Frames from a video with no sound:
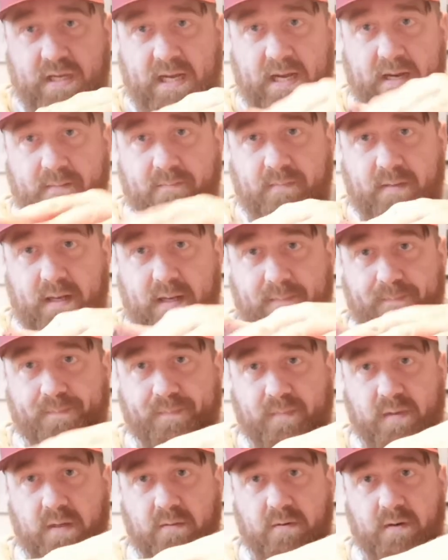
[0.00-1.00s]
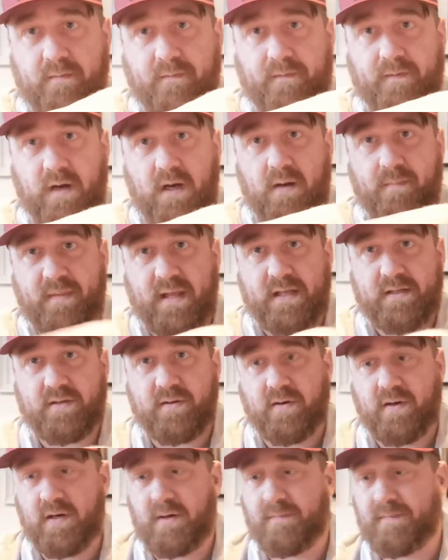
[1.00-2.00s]
down, yeah? You want to firm that
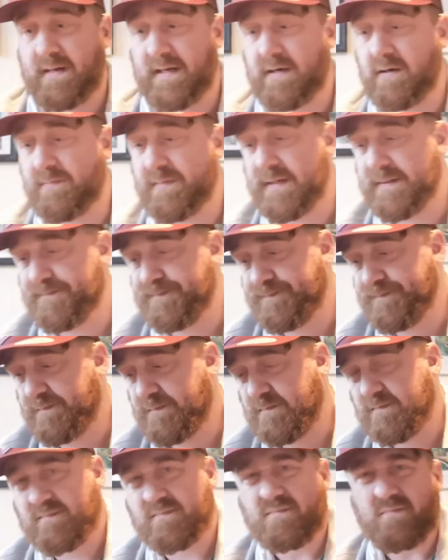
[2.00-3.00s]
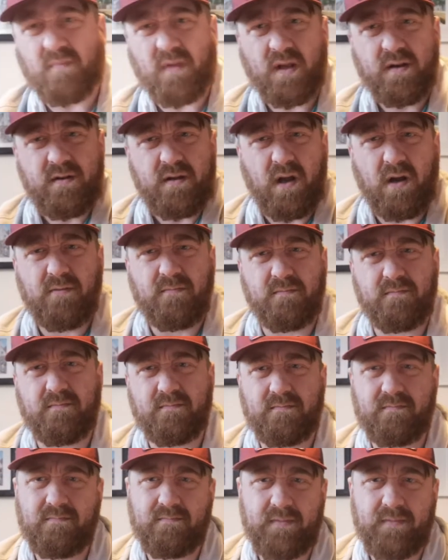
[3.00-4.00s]
soil up a little bit. Don't,
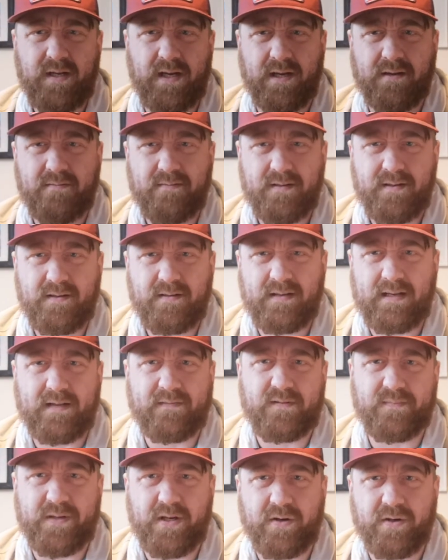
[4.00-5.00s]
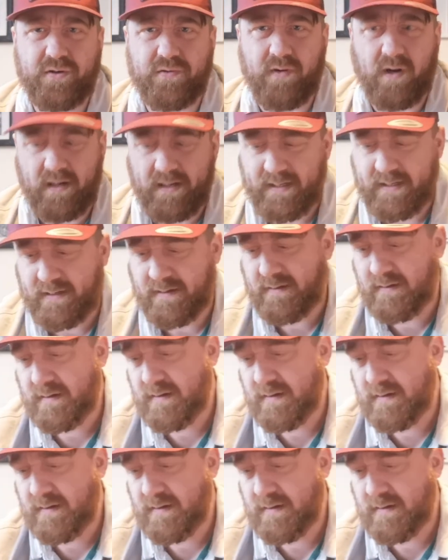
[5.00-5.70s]
you know, it doesn't have to be hydraulic.